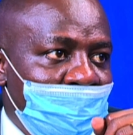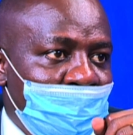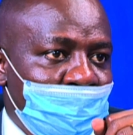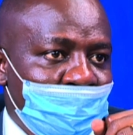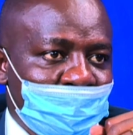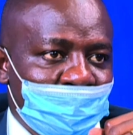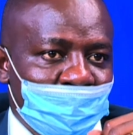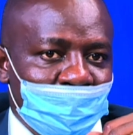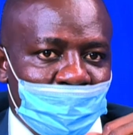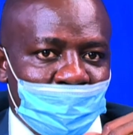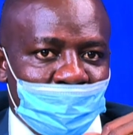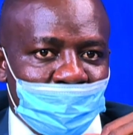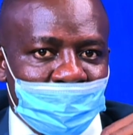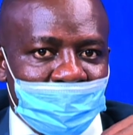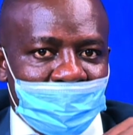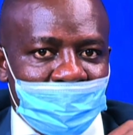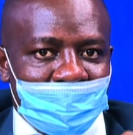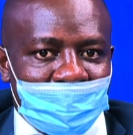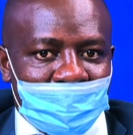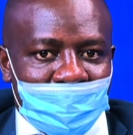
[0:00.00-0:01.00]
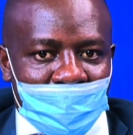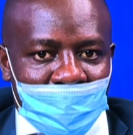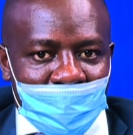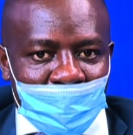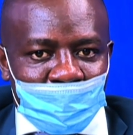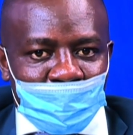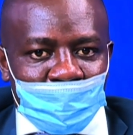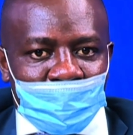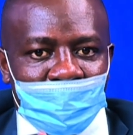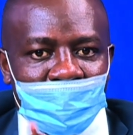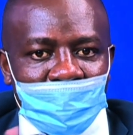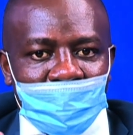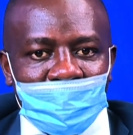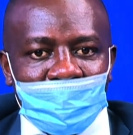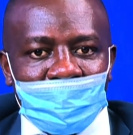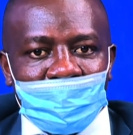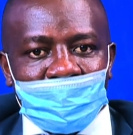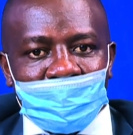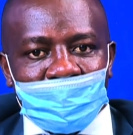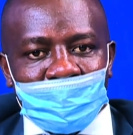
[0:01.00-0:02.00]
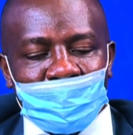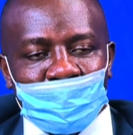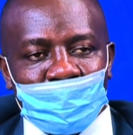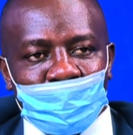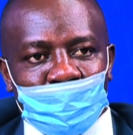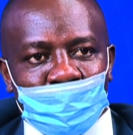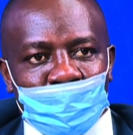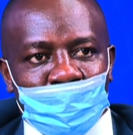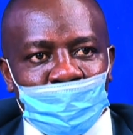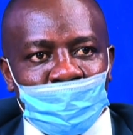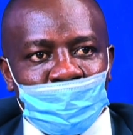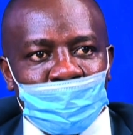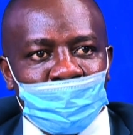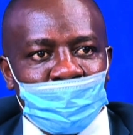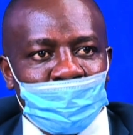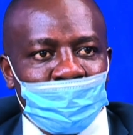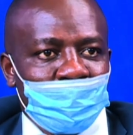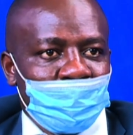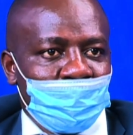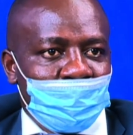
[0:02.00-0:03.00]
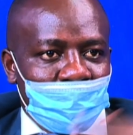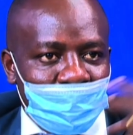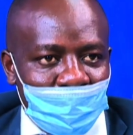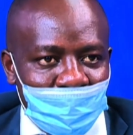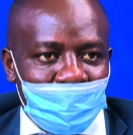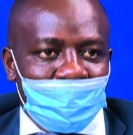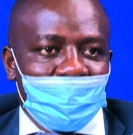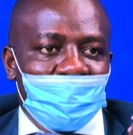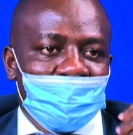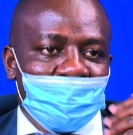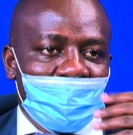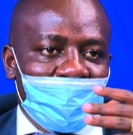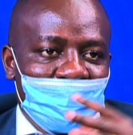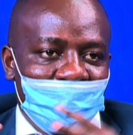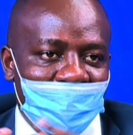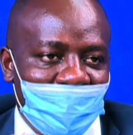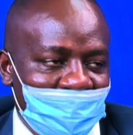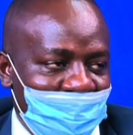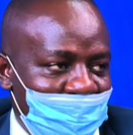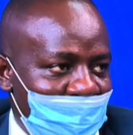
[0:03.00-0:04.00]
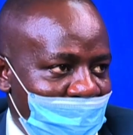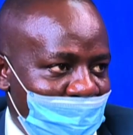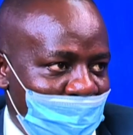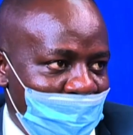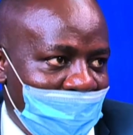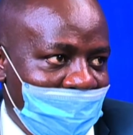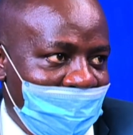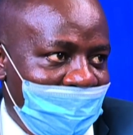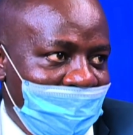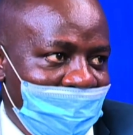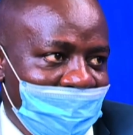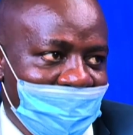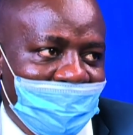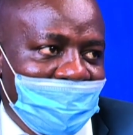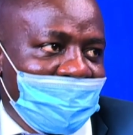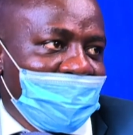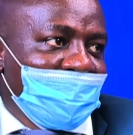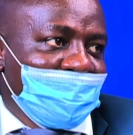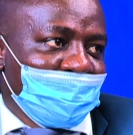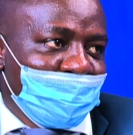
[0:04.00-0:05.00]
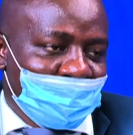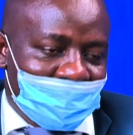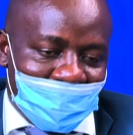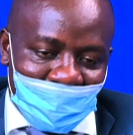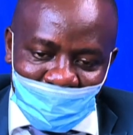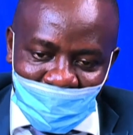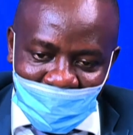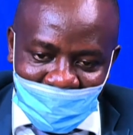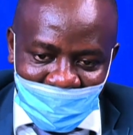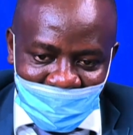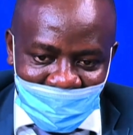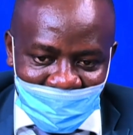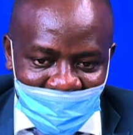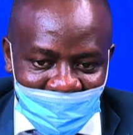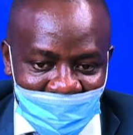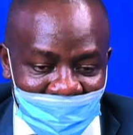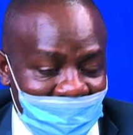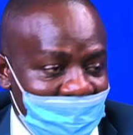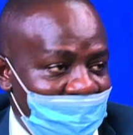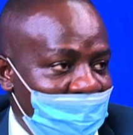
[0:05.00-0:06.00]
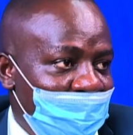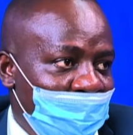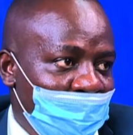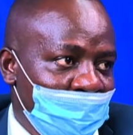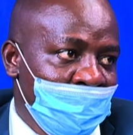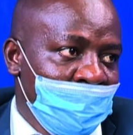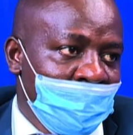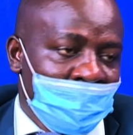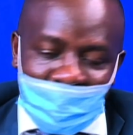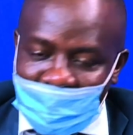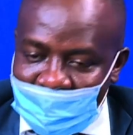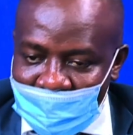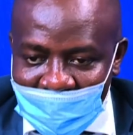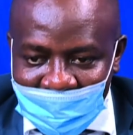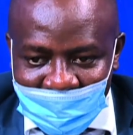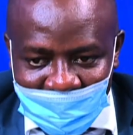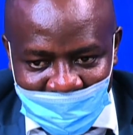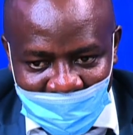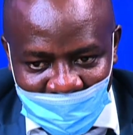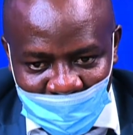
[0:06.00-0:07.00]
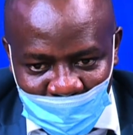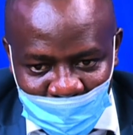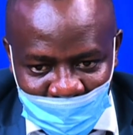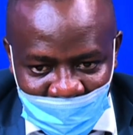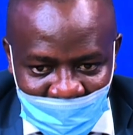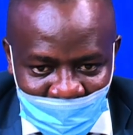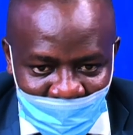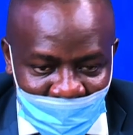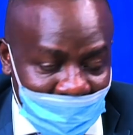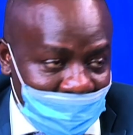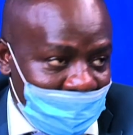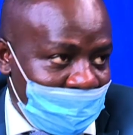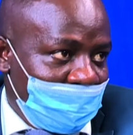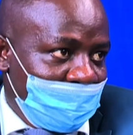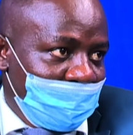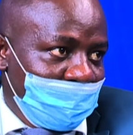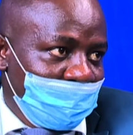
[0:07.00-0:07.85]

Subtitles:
So this curfew thing from my village backward, it has not affected it. That is the norm in the village.